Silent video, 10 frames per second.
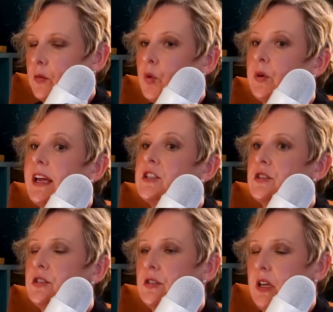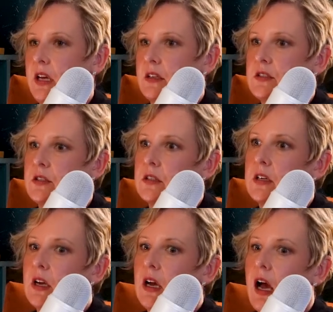We'll get you to the answer.
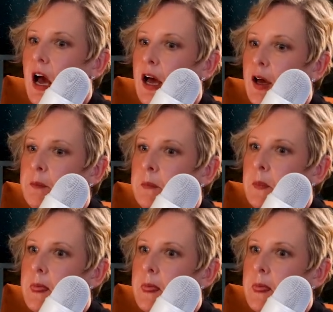And